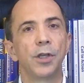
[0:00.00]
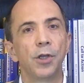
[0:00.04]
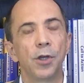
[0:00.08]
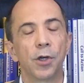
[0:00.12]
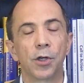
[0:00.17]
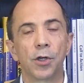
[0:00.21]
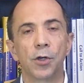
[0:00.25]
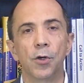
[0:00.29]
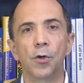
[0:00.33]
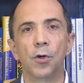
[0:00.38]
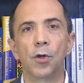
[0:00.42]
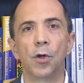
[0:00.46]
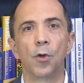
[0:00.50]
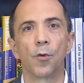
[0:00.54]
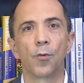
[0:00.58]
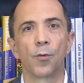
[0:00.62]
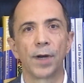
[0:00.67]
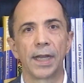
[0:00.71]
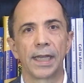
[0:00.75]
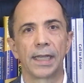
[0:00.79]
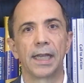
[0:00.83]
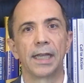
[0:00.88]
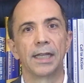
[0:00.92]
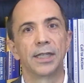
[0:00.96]
your Google
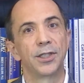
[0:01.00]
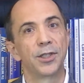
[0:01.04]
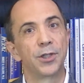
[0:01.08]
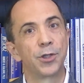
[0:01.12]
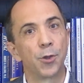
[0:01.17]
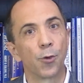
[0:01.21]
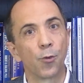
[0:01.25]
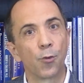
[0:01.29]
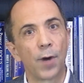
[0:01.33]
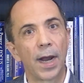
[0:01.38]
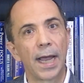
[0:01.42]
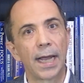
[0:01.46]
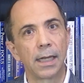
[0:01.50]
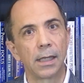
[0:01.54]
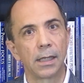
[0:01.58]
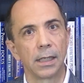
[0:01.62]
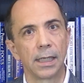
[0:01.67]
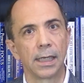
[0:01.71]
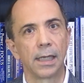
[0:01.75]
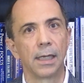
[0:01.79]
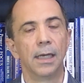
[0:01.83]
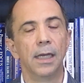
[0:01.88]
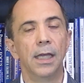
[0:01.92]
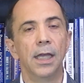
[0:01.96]
rankings
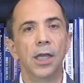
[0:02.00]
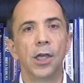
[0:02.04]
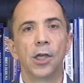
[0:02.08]
directly.